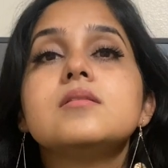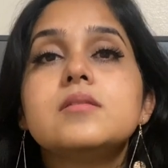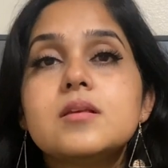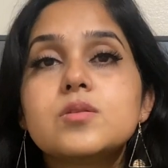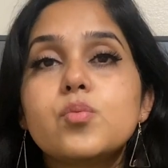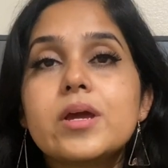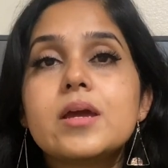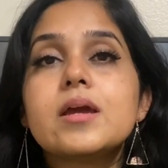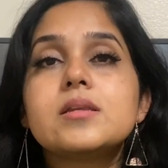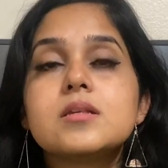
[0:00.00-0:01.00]
This way
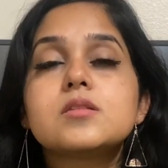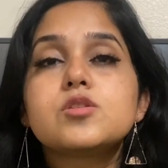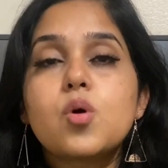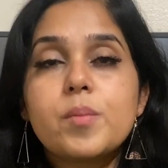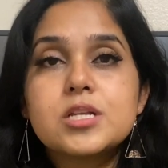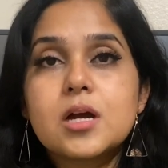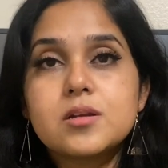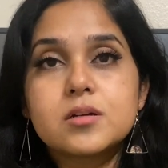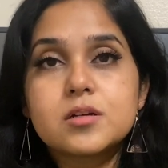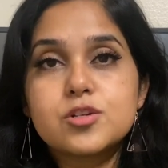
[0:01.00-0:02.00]
it is so much
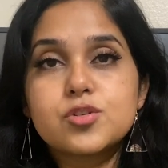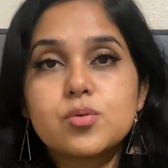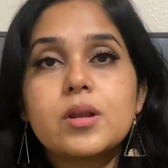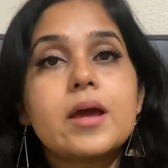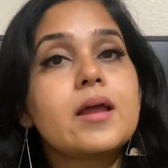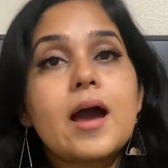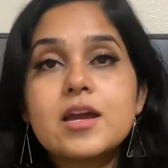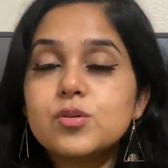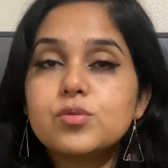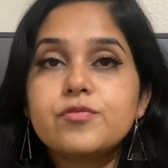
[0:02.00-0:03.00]
under control and I
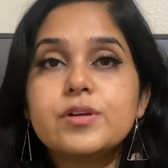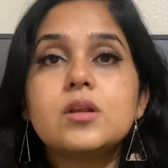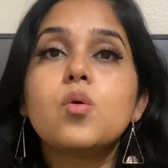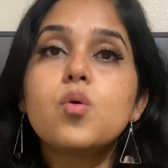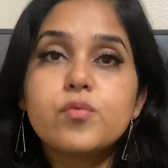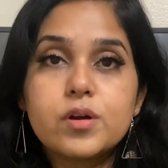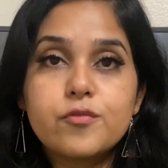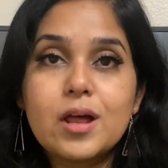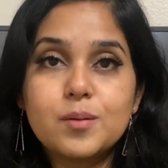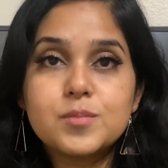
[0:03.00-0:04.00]
don't feel
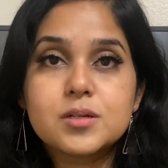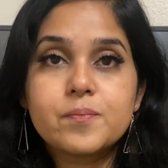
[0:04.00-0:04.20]
overwhelmed.